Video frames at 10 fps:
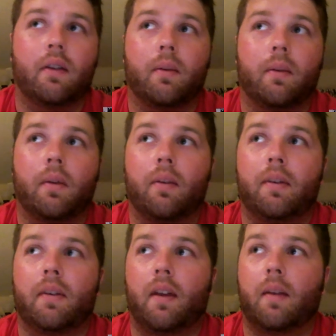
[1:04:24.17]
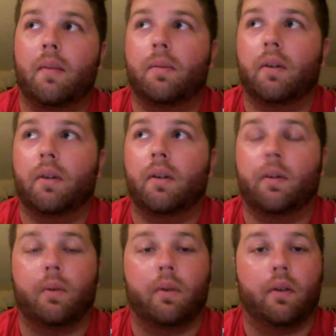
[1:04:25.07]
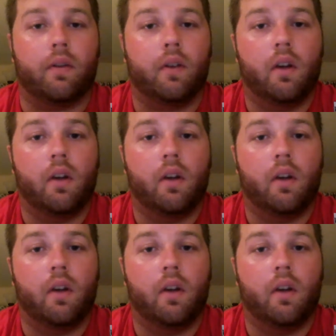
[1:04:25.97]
sometimes be statement beers, where there's